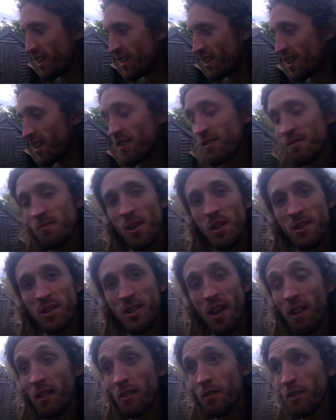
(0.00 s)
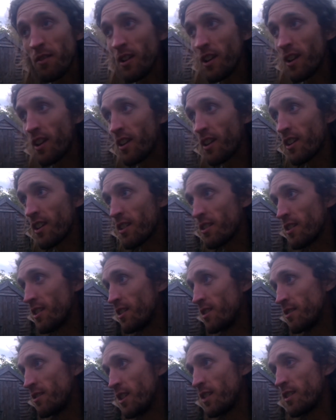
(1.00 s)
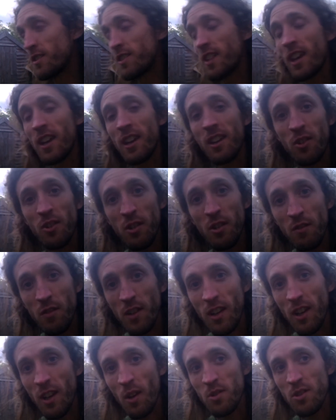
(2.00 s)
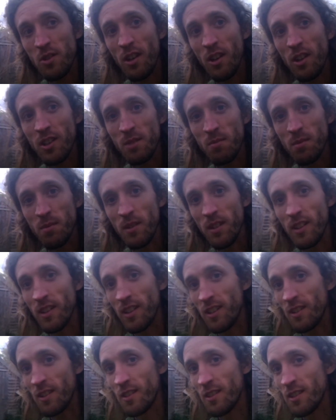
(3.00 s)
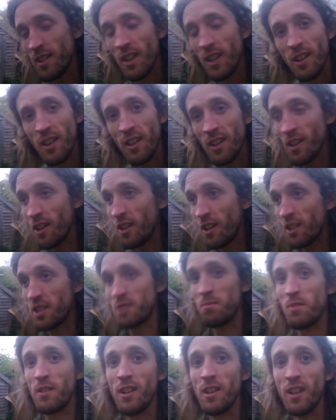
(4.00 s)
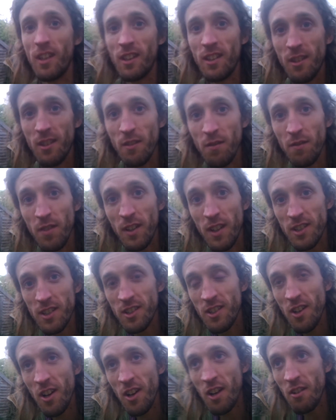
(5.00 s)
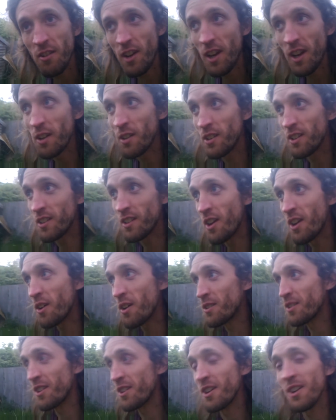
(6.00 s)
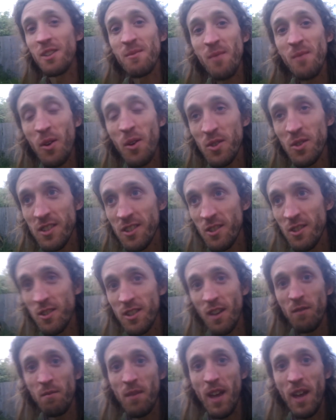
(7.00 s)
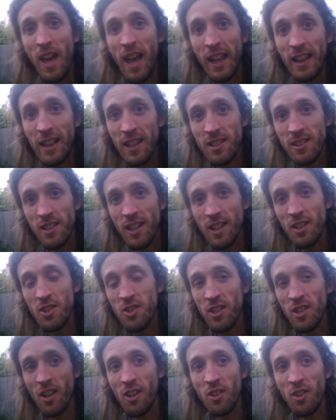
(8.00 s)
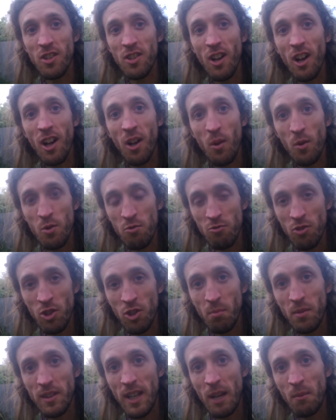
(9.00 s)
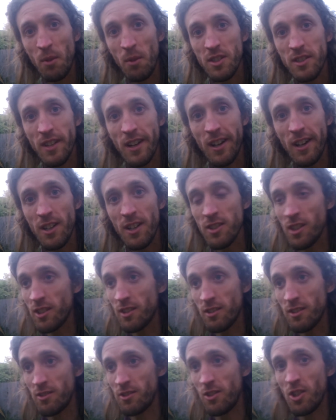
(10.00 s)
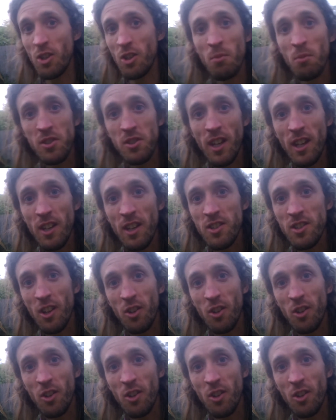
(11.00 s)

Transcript: Even myself, like I've said in other videos, I used to be I used to be like the fittest guy around, you know, almost. I used to have endless energy. I used to always run up and down my stairs. I had too much energy.